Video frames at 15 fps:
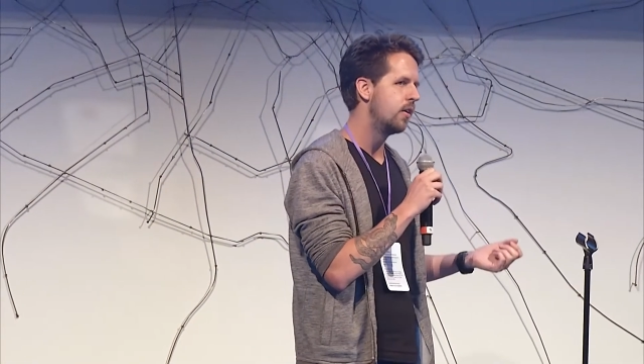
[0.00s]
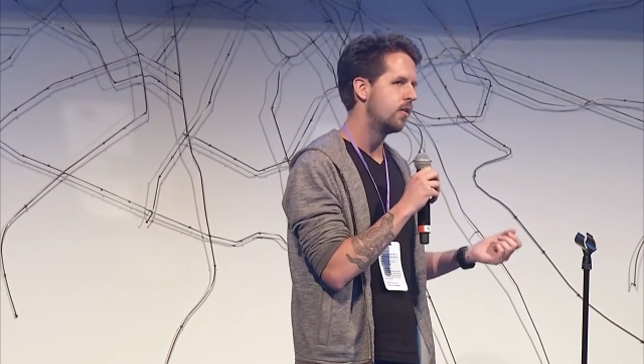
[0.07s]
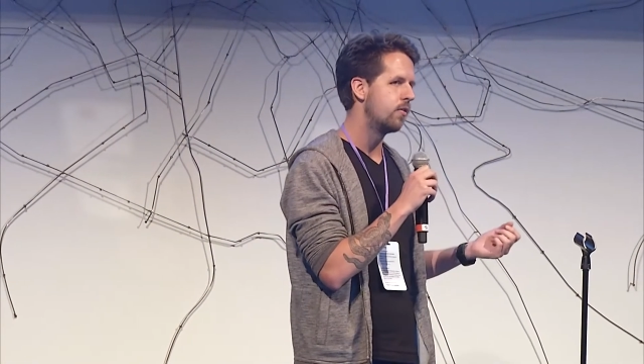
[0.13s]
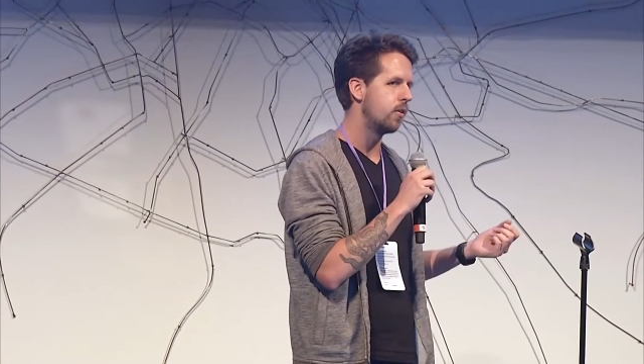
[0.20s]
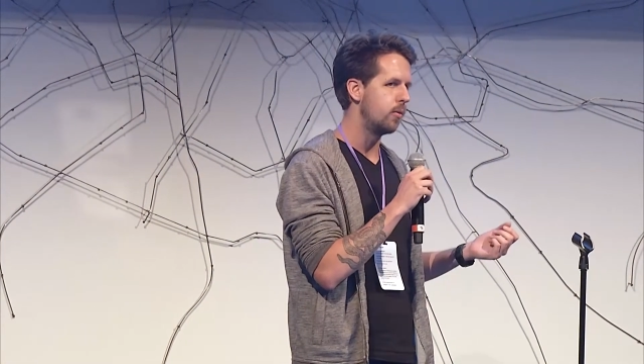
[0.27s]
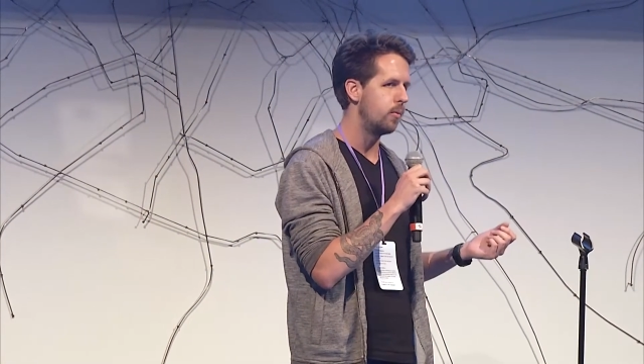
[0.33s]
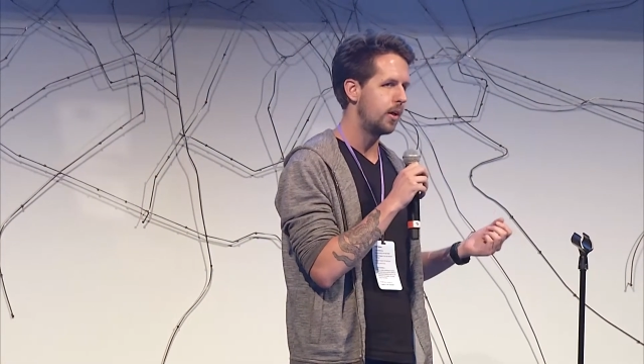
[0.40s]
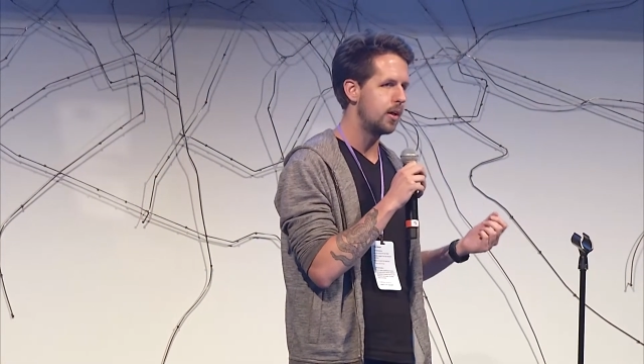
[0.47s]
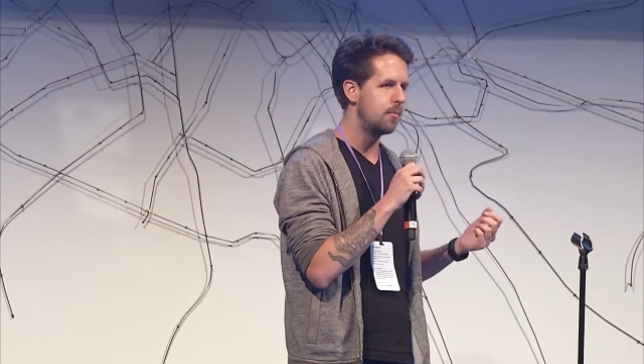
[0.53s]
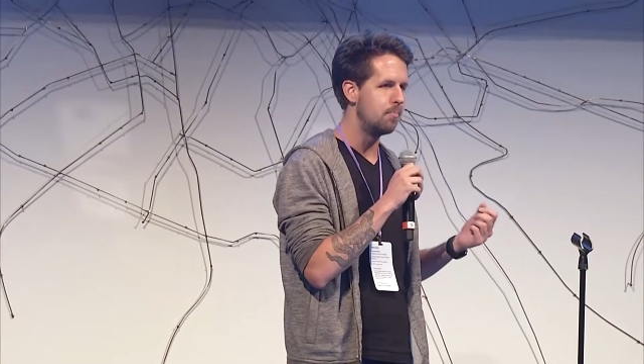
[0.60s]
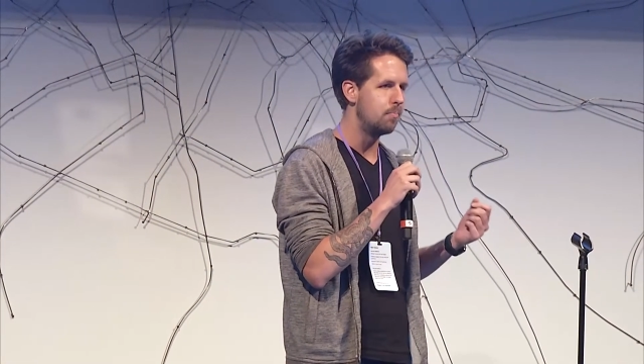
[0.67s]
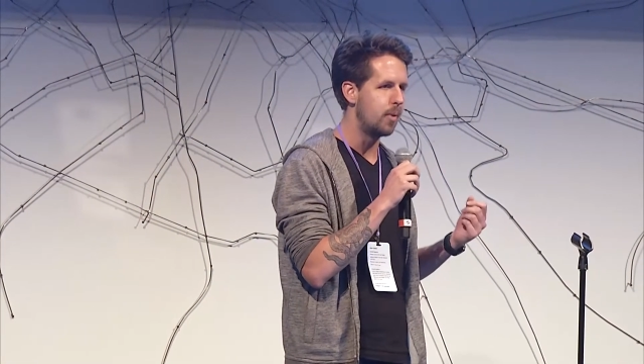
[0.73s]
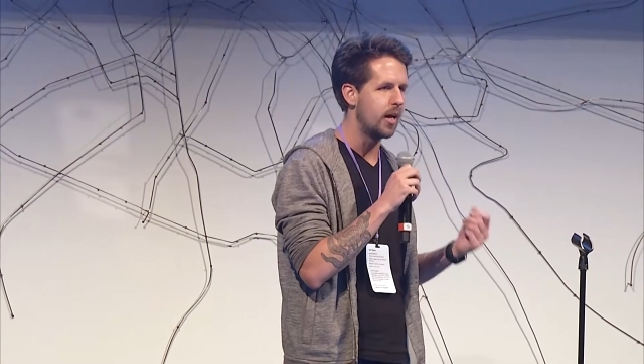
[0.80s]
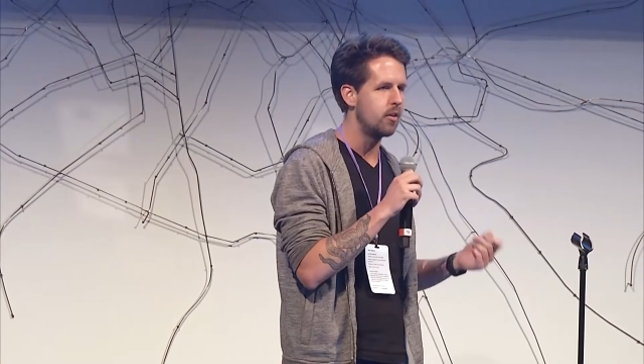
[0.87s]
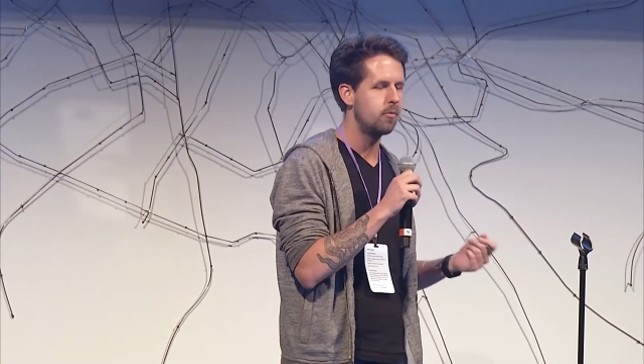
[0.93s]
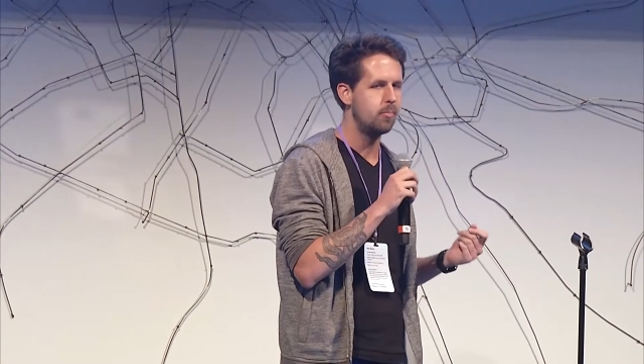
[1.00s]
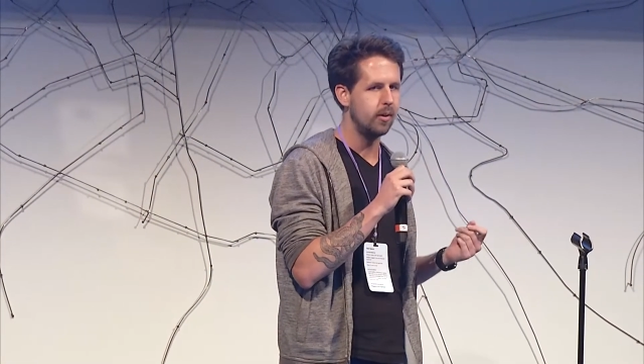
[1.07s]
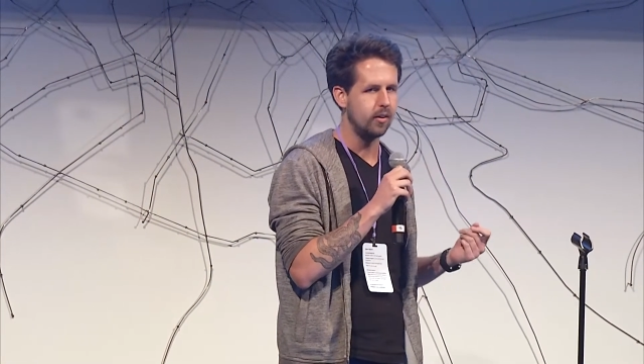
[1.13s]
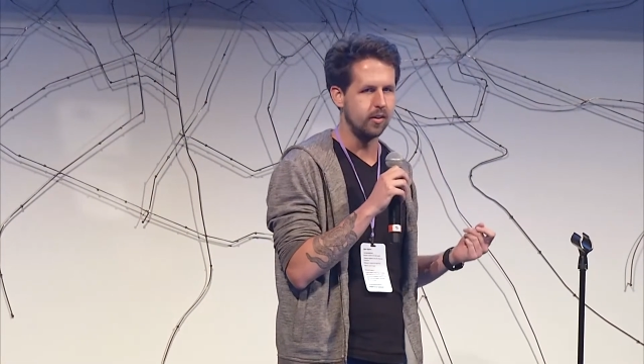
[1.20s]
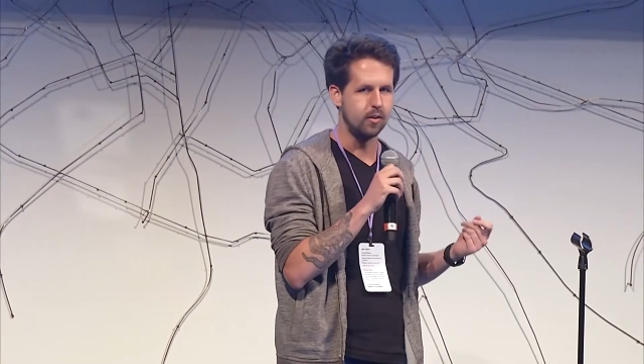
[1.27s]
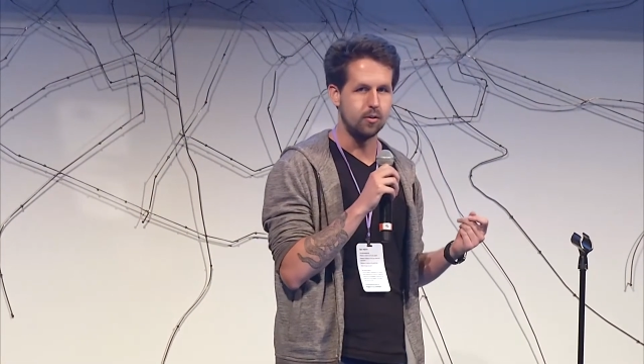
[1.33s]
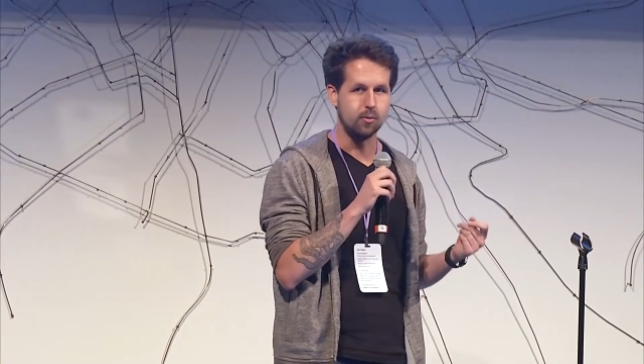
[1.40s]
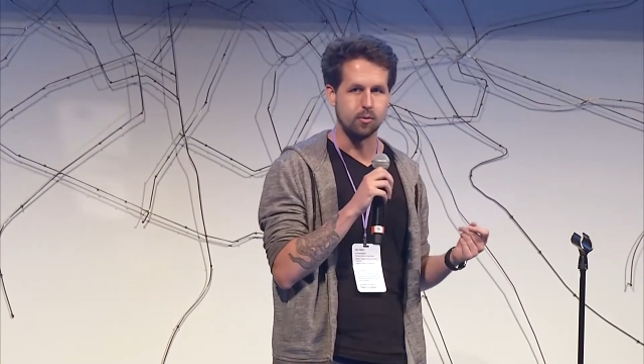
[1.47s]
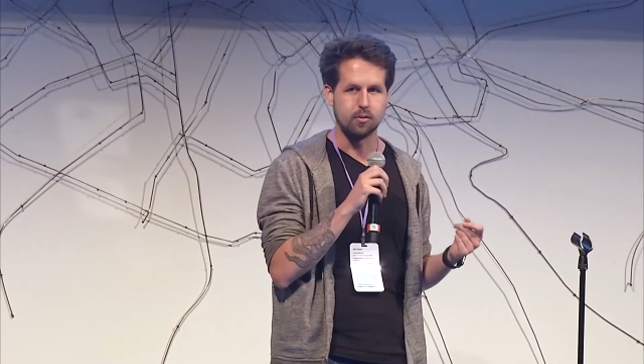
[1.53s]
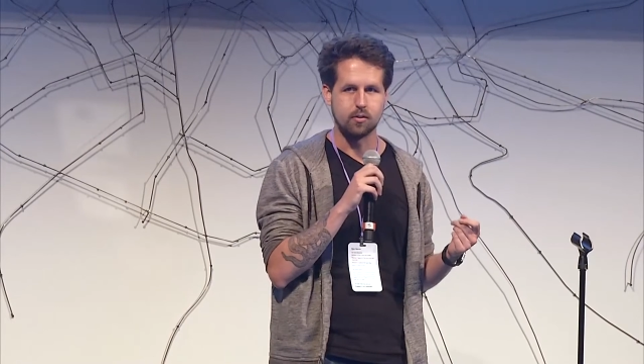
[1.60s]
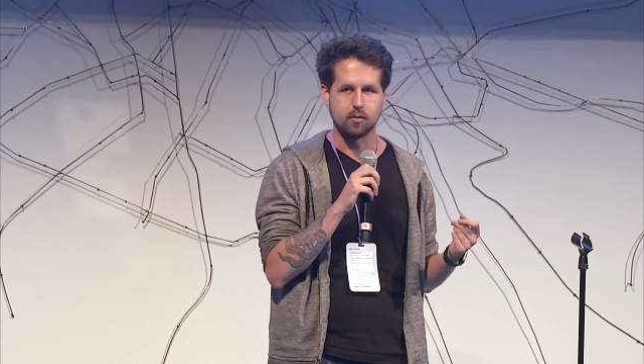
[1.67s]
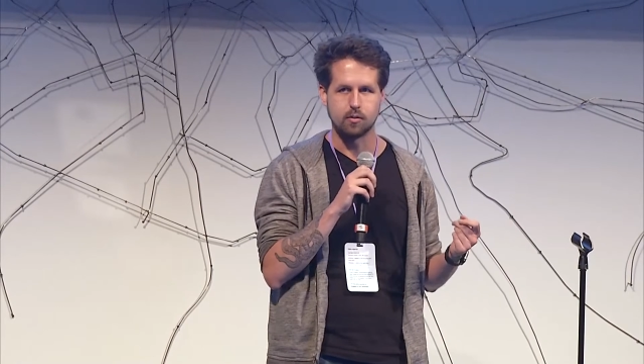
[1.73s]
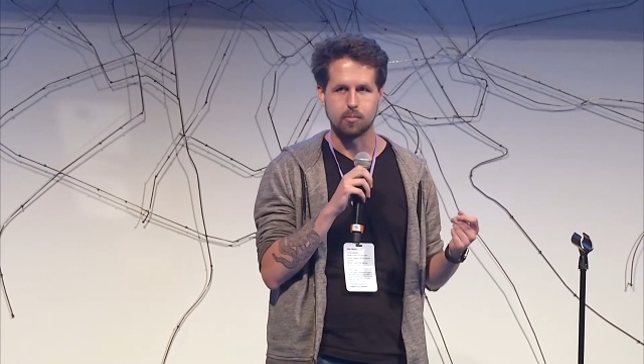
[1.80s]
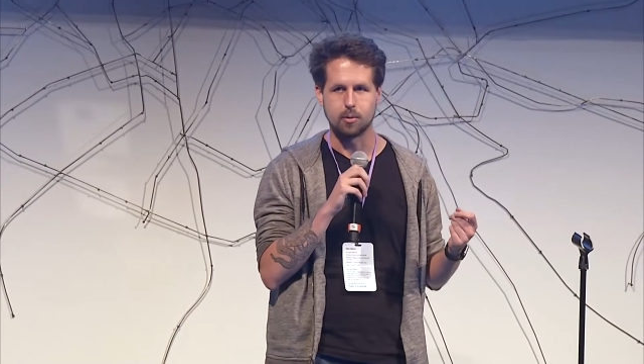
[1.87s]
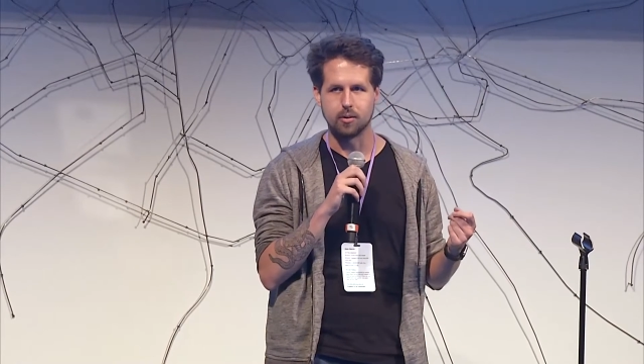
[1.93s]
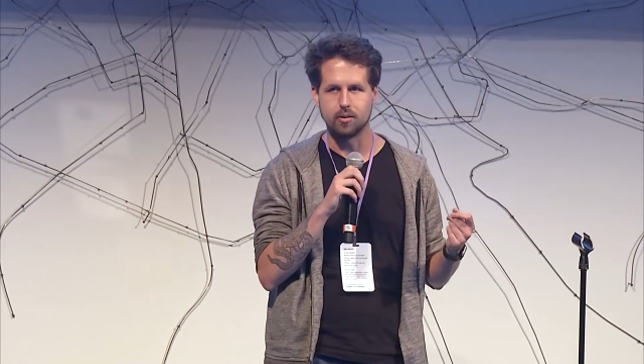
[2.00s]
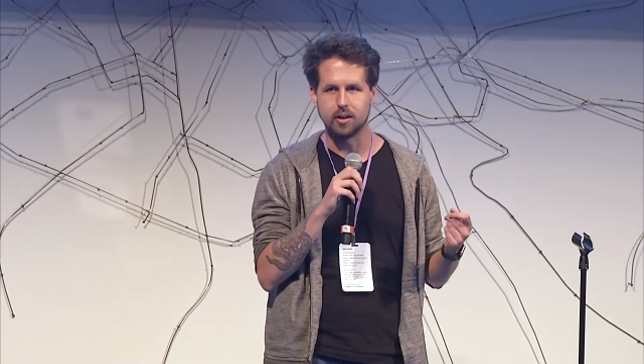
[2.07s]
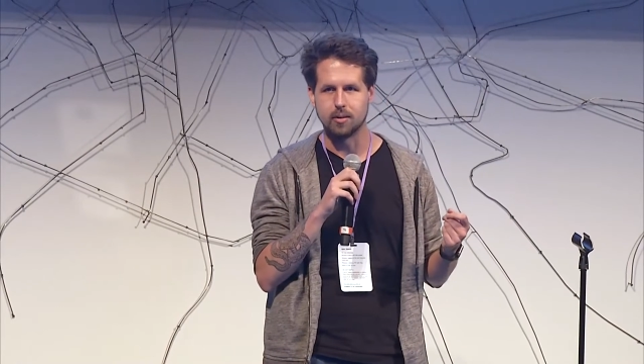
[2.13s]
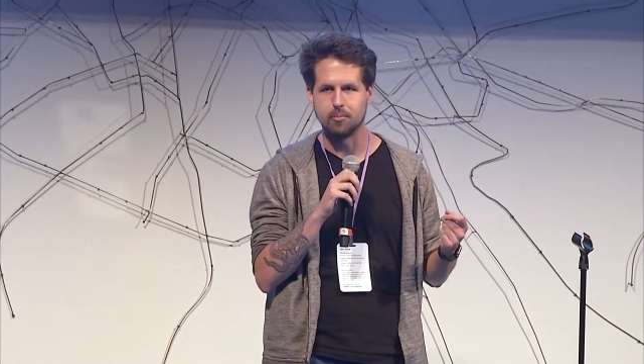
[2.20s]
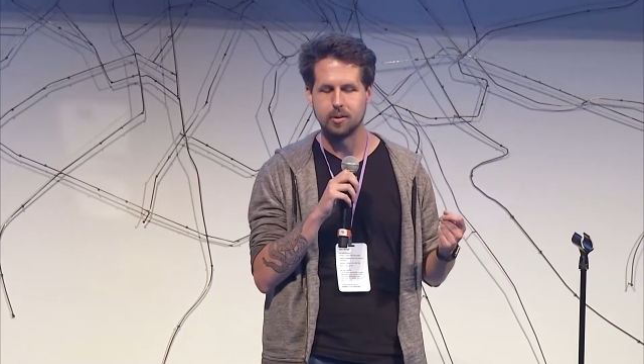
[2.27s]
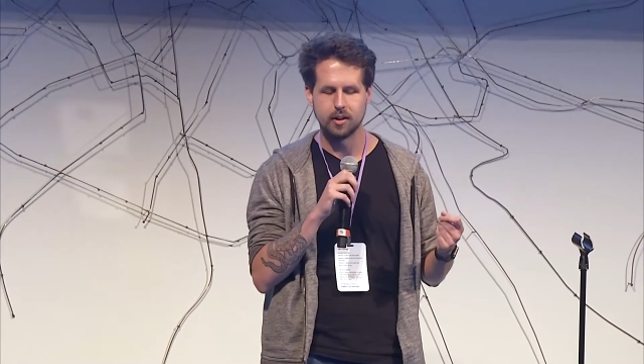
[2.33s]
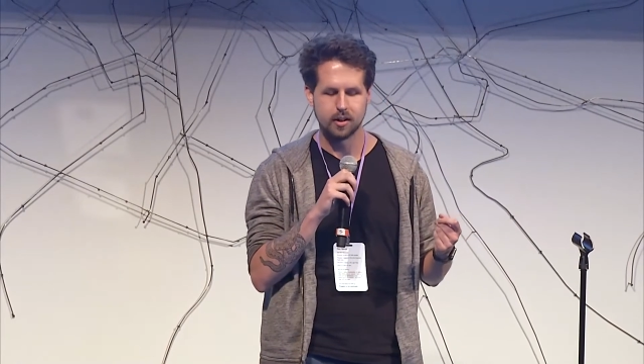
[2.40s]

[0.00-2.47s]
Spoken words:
so that we can best build the tools to support them.